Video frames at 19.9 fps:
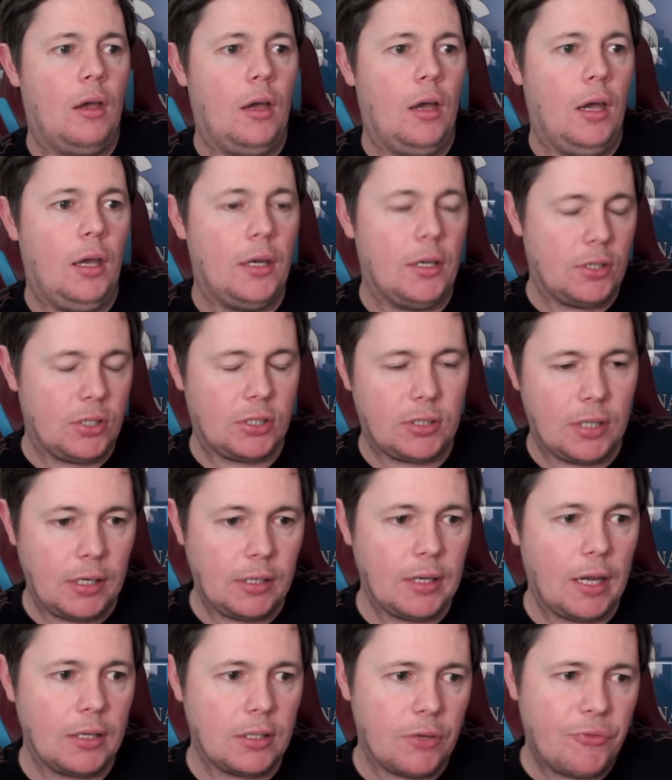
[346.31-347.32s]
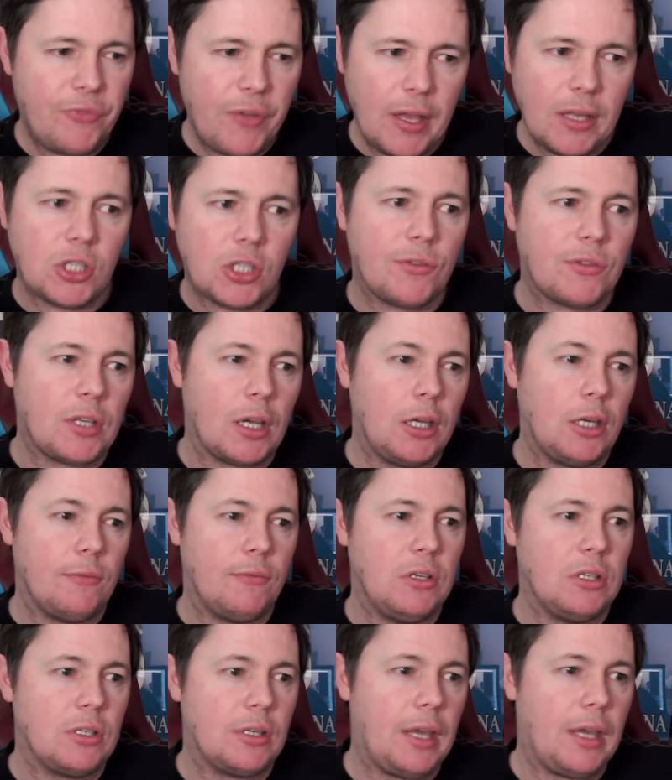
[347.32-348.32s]
And I just think that defensive side of
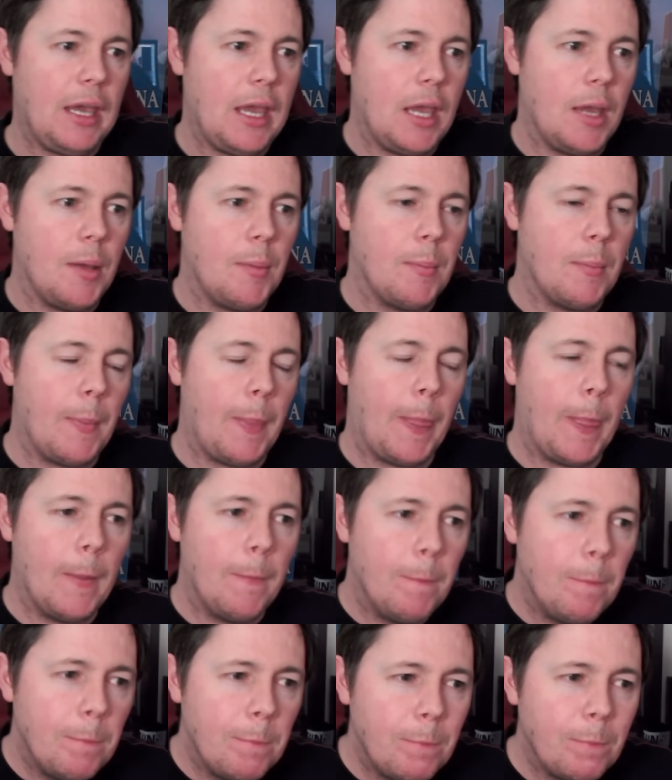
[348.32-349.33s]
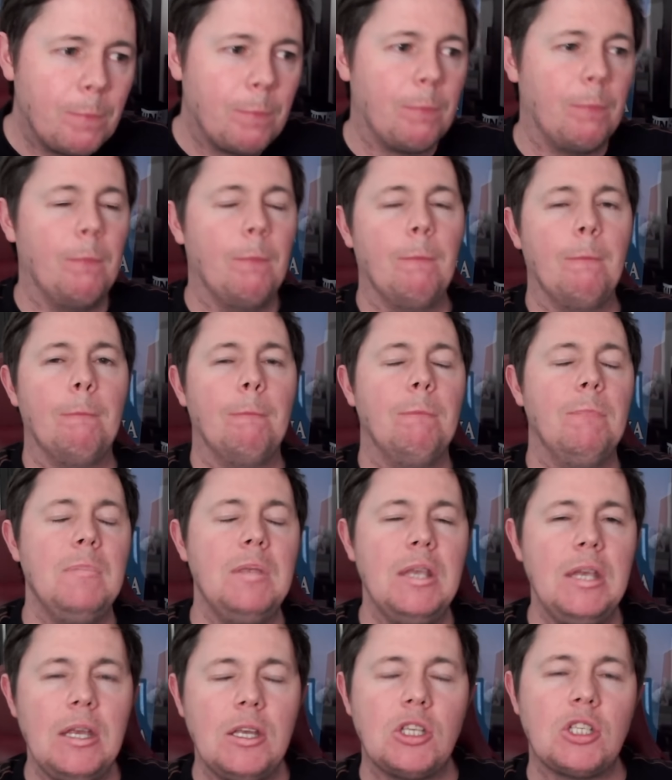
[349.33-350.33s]
his game
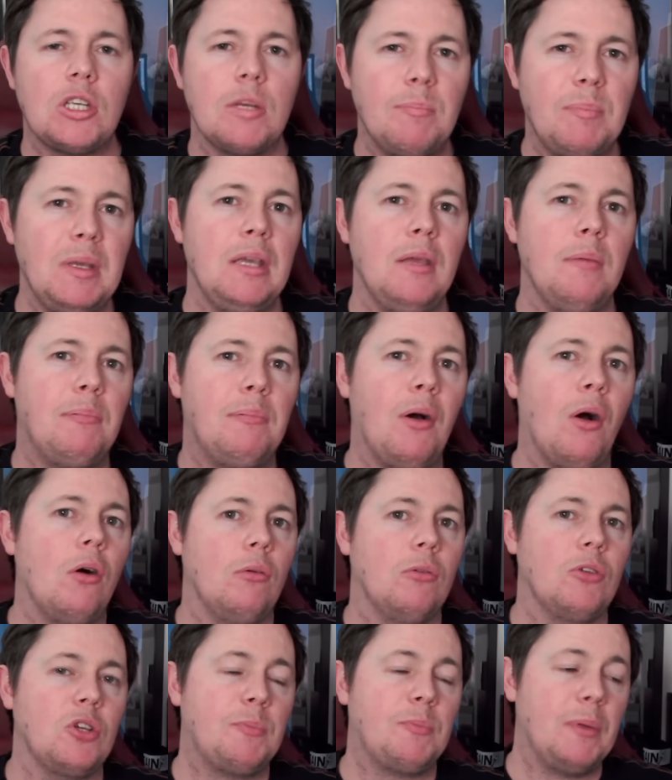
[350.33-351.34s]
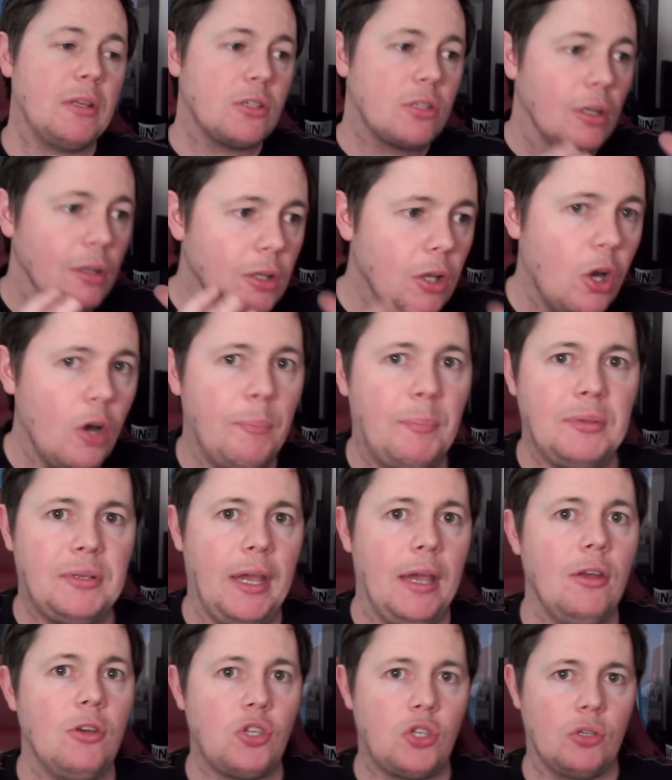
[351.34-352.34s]
needs to be polished. But there's a lot of
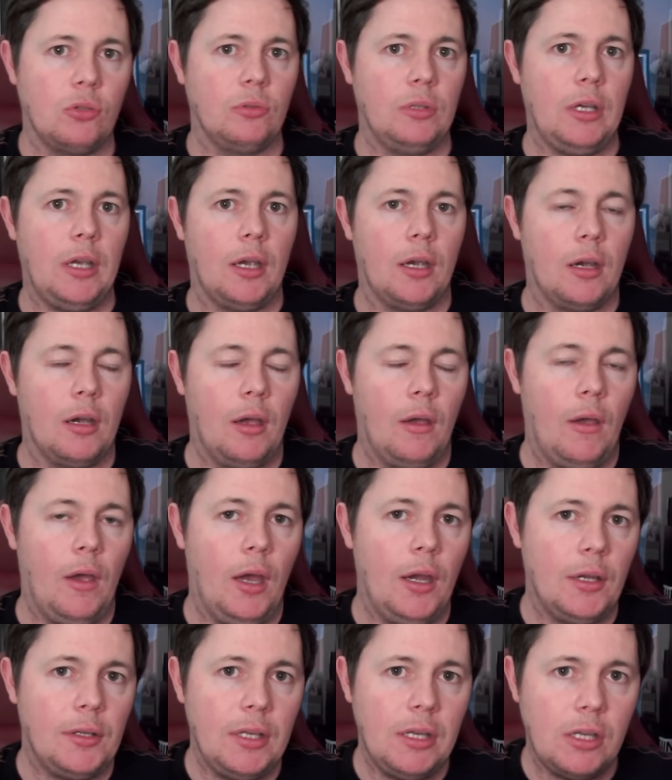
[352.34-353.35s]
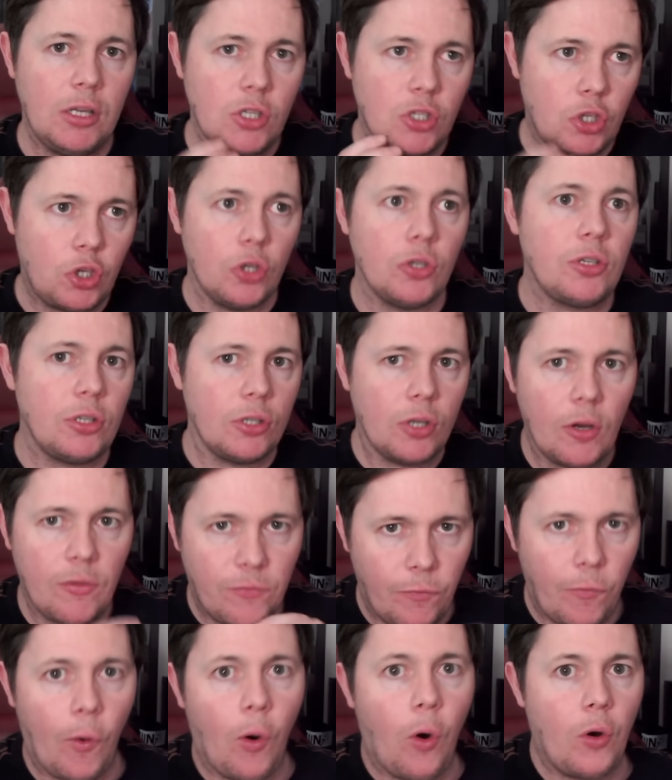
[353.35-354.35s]
potential there. And I think he's good enough
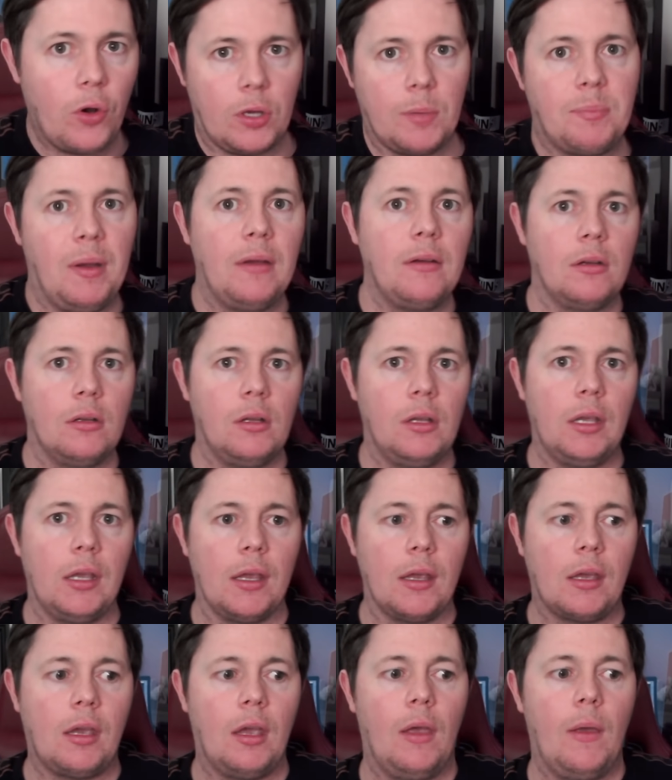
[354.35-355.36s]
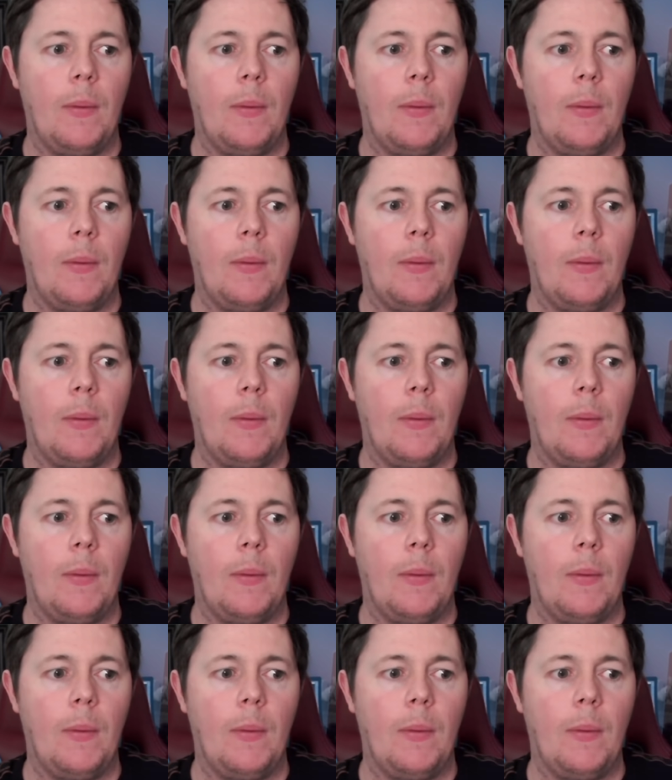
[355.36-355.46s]
for the Premier League.